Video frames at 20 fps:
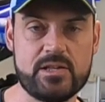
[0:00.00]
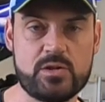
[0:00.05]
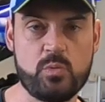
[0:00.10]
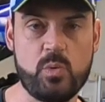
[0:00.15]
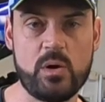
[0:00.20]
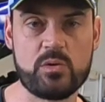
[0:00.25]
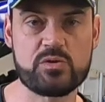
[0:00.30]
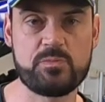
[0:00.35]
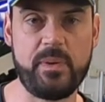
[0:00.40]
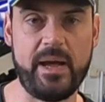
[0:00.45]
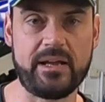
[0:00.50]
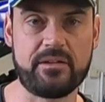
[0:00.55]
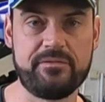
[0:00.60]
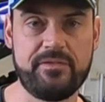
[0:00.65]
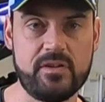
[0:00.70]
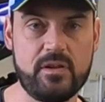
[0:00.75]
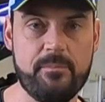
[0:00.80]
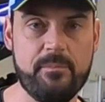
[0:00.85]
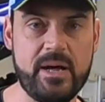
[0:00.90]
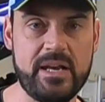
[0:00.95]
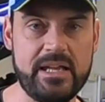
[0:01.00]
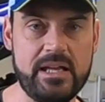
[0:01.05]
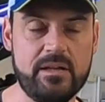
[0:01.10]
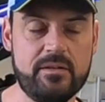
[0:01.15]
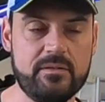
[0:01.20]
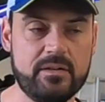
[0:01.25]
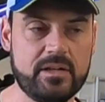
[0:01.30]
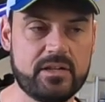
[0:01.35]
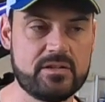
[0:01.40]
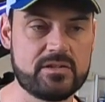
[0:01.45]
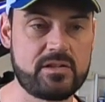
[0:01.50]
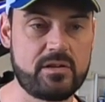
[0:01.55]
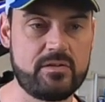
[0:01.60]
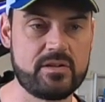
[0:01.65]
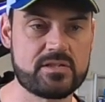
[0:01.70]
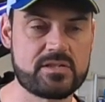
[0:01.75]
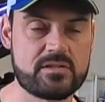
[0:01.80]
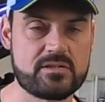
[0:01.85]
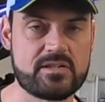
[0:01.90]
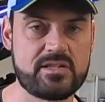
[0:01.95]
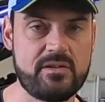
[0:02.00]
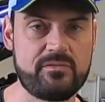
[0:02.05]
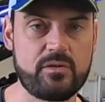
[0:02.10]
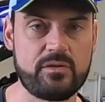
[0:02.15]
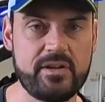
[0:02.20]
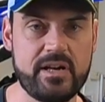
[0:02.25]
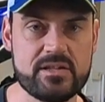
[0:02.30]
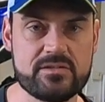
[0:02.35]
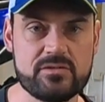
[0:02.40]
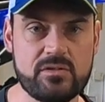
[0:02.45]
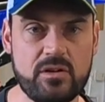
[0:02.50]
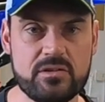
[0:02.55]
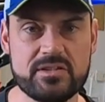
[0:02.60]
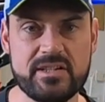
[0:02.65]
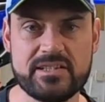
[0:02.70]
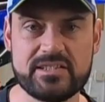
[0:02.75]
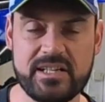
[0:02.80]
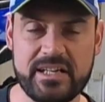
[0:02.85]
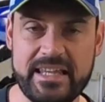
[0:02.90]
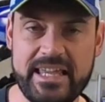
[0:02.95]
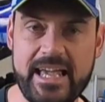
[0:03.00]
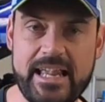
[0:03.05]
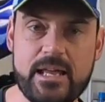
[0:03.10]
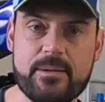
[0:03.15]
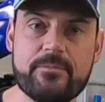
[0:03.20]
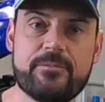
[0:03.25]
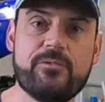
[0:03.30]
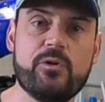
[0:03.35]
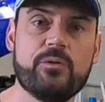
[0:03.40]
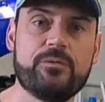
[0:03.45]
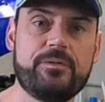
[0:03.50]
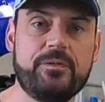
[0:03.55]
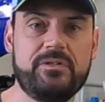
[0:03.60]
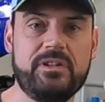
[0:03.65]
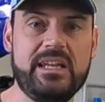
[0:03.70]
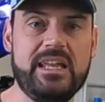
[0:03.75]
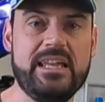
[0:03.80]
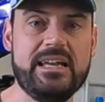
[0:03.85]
well spec'd for the money, considering it's several $1,000s less than a KTM 450